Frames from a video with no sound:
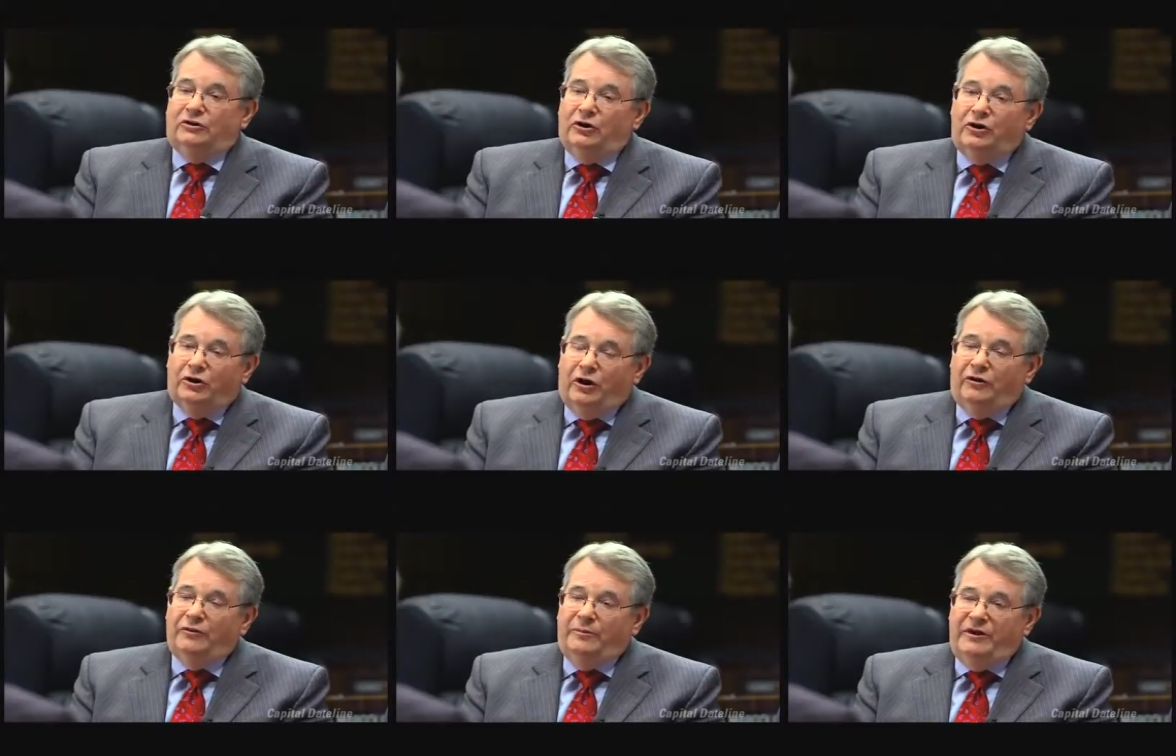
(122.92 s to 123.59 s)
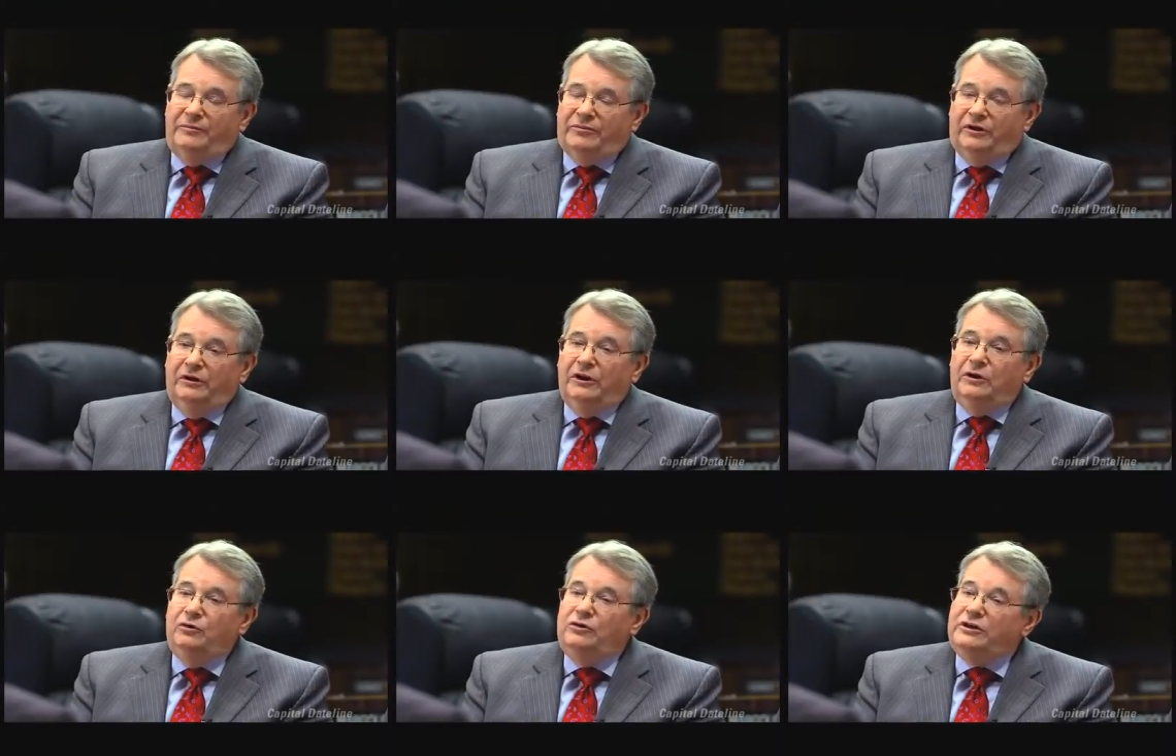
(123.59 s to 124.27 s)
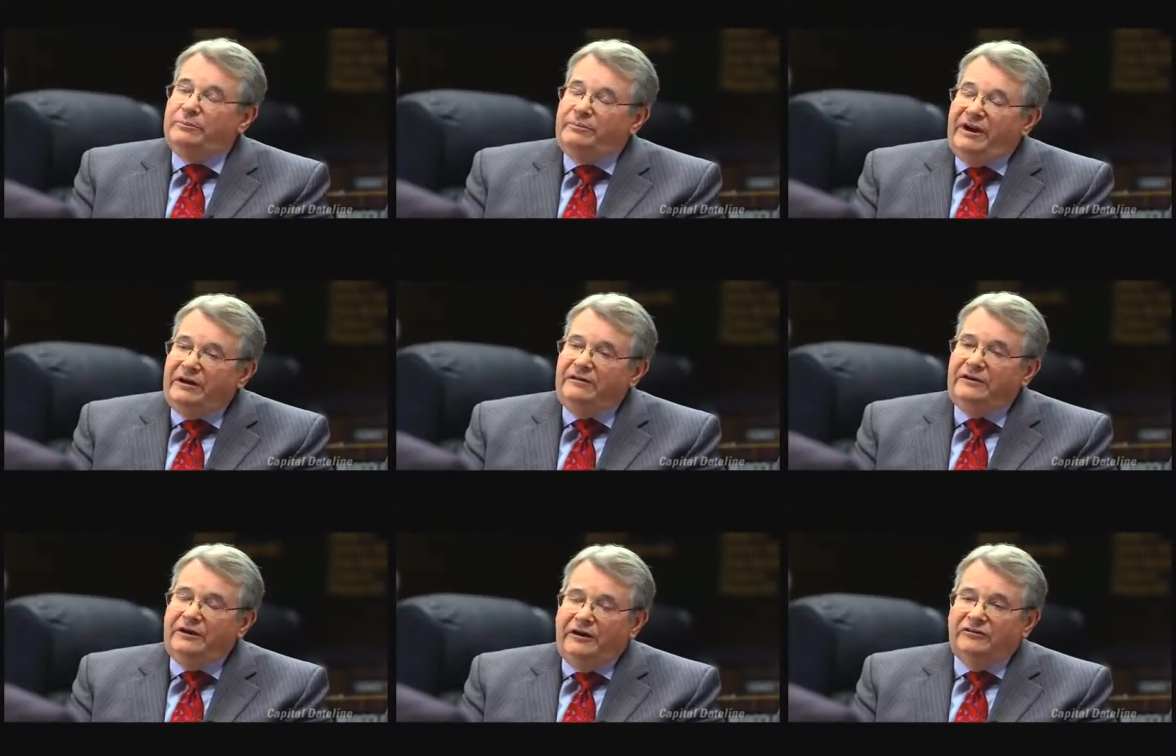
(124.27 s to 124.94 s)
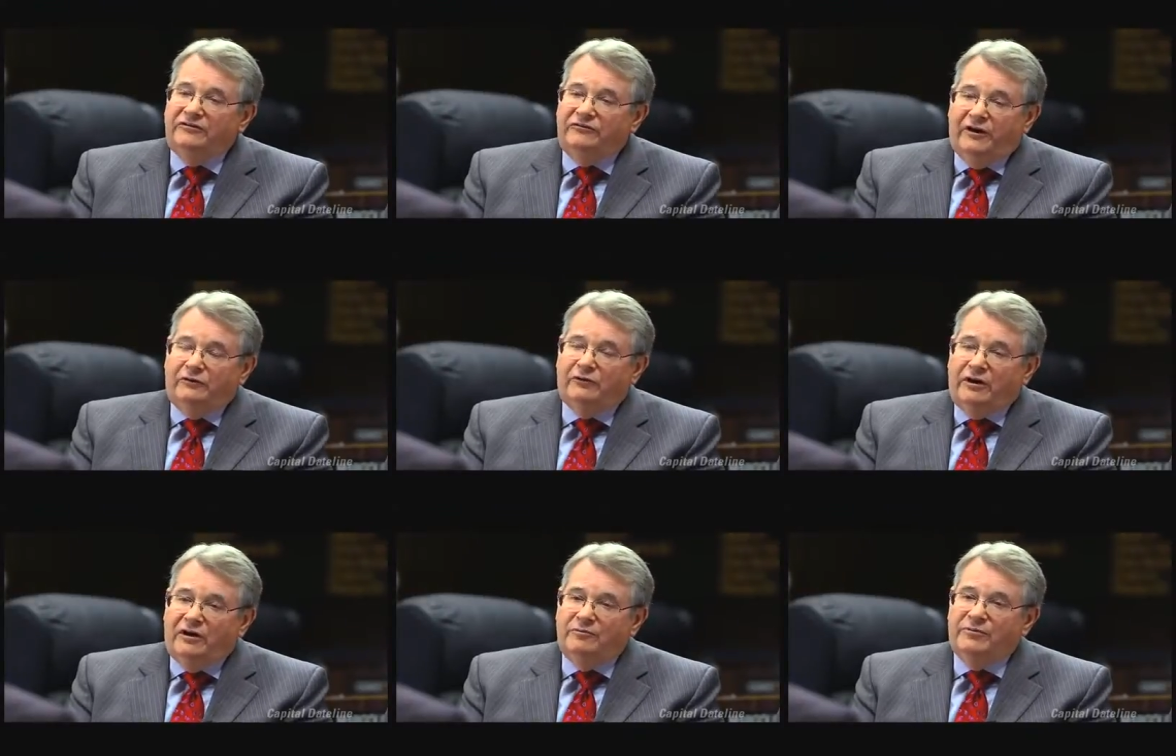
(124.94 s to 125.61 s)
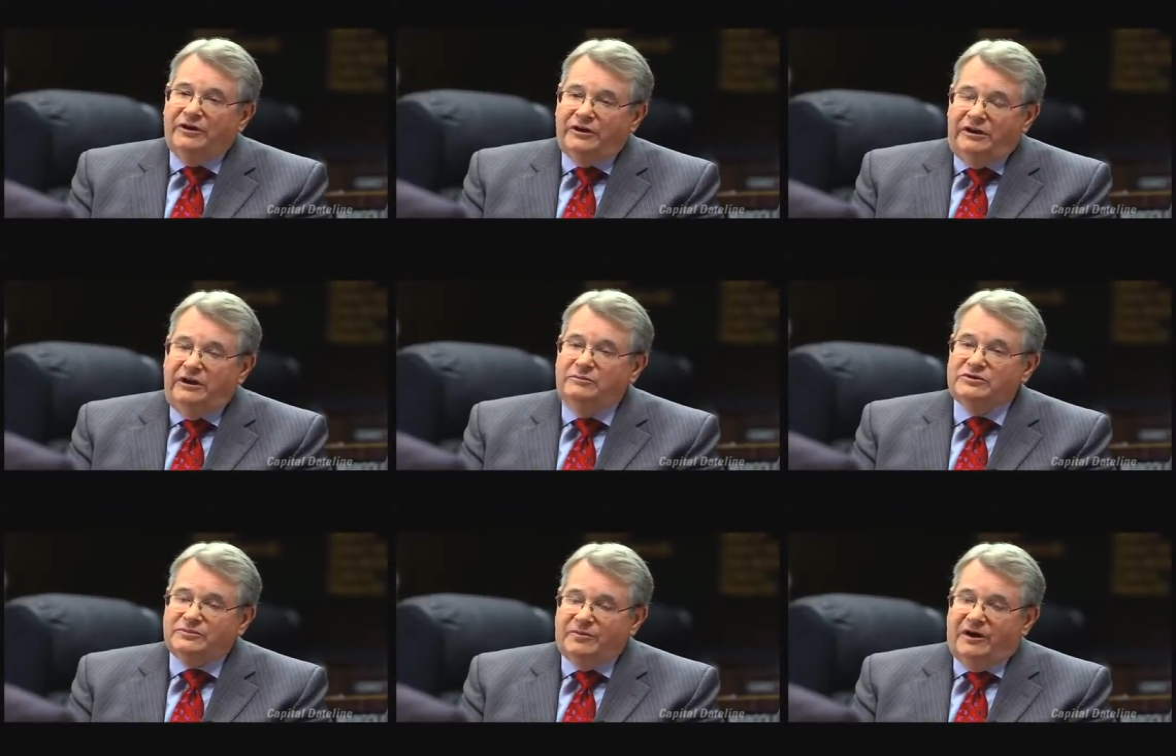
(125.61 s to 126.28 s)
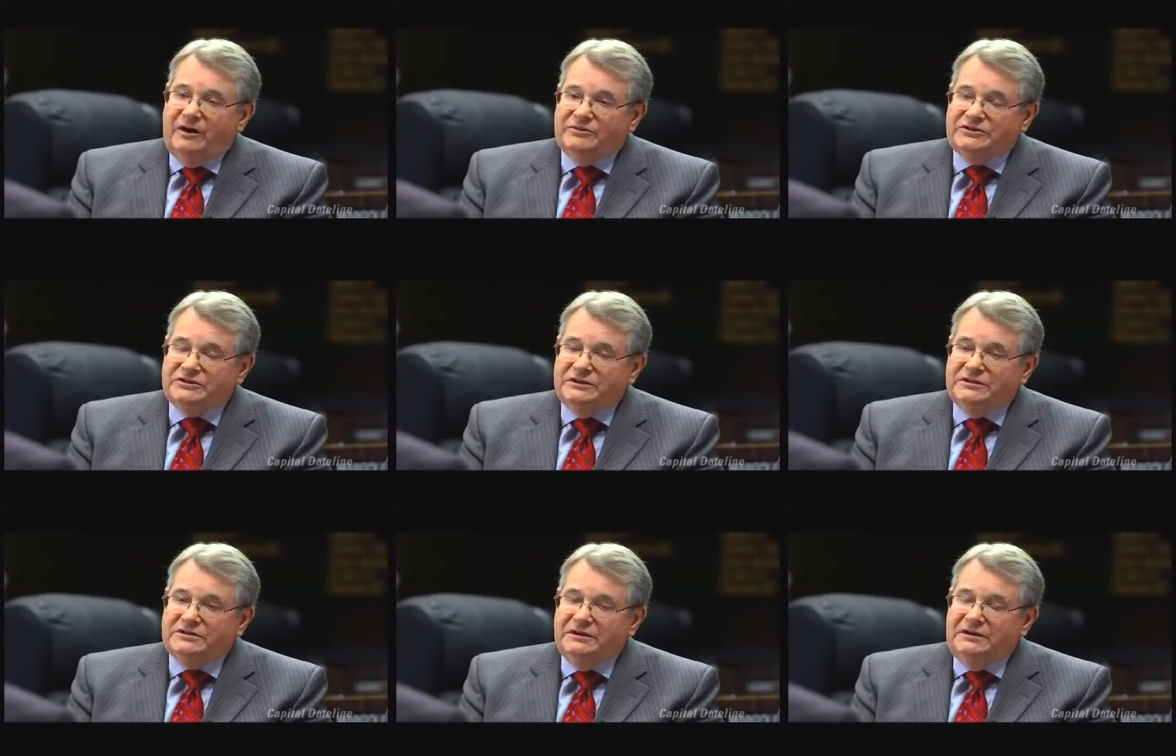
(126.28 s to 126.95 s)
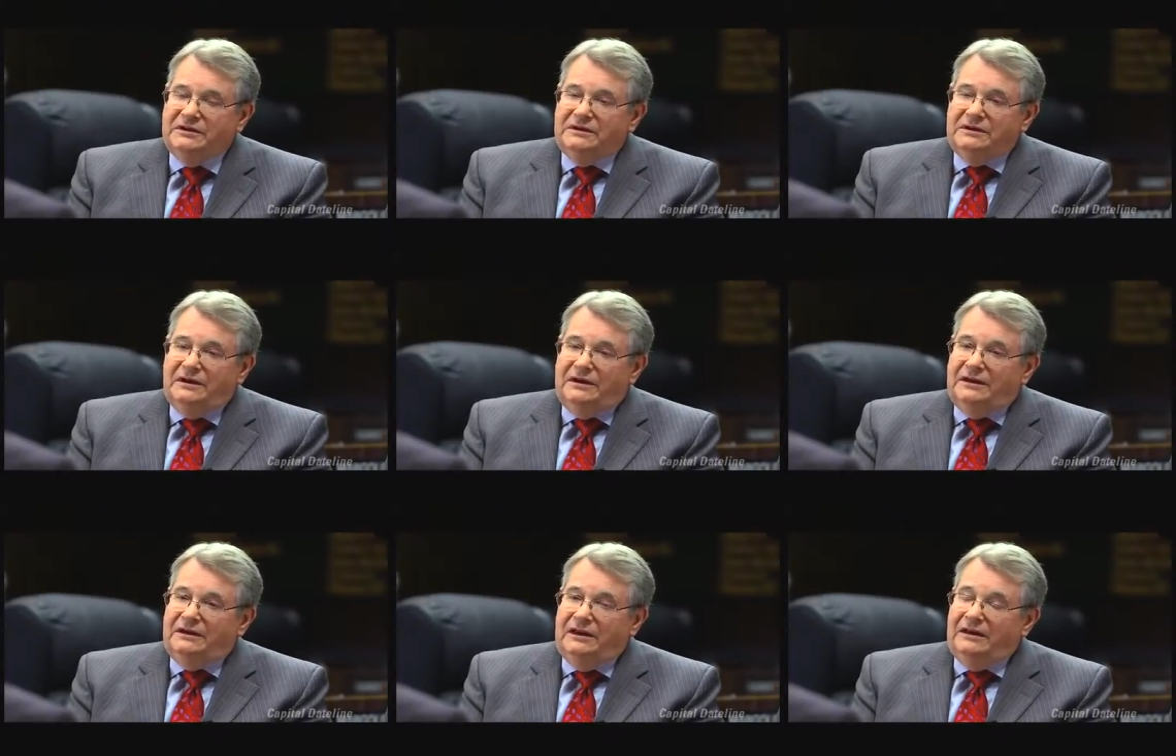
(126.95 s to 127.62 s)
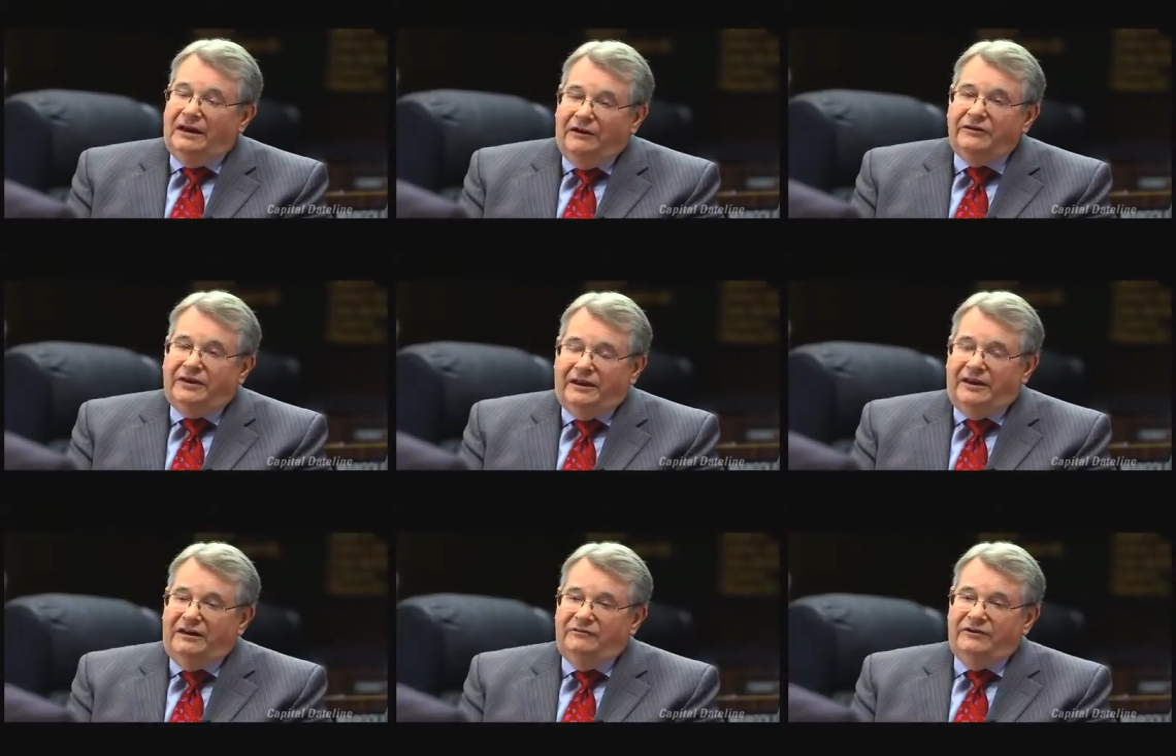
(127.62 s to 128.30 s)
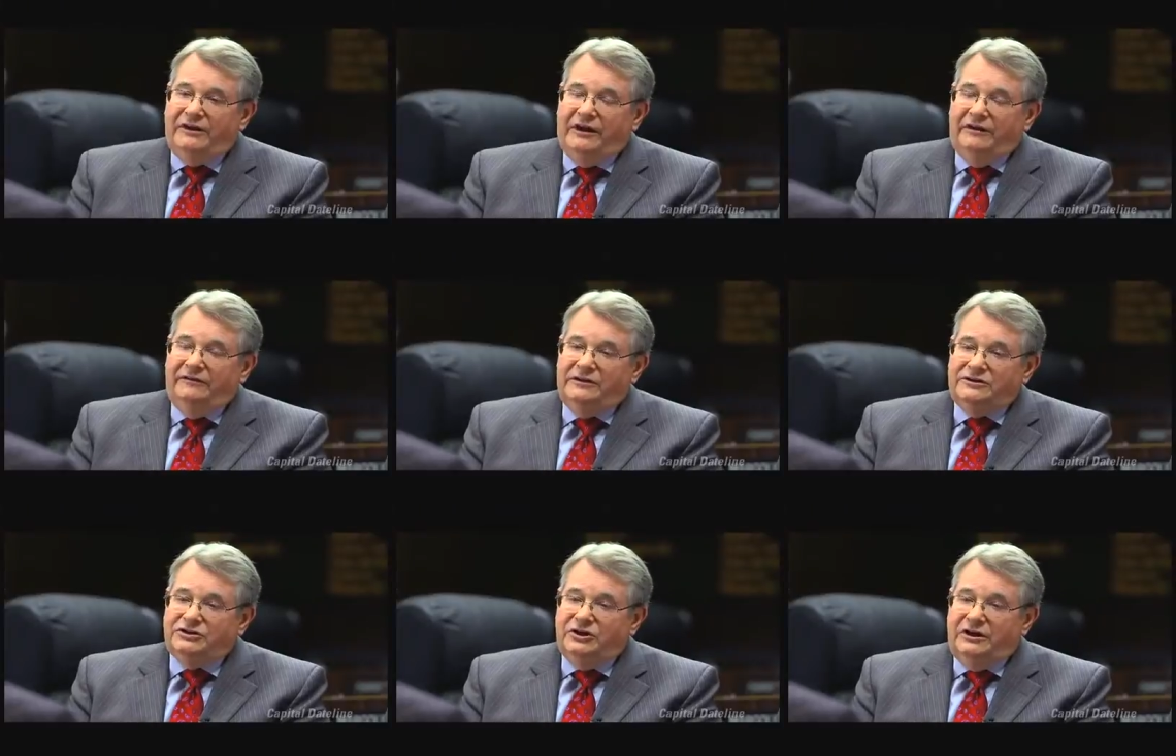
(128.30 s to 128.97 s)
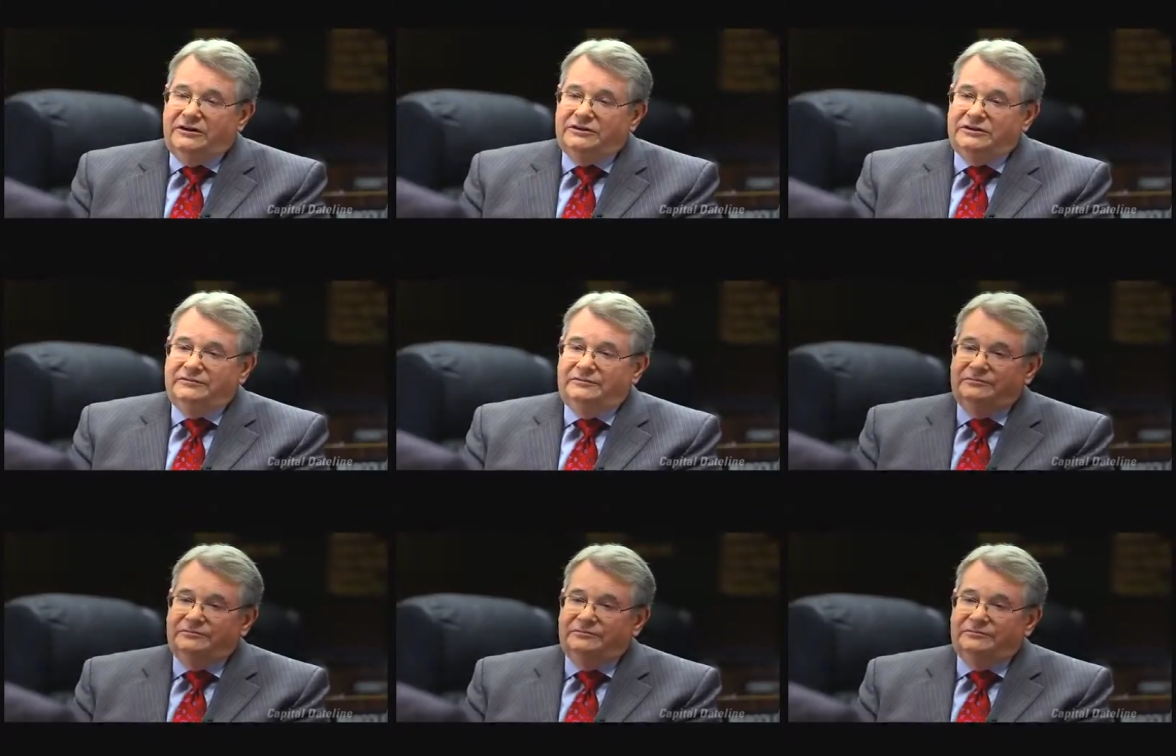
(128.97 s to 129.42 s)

look at all the people who depended on the federal government to keep its promises, and, and now you can't even get on the exchange.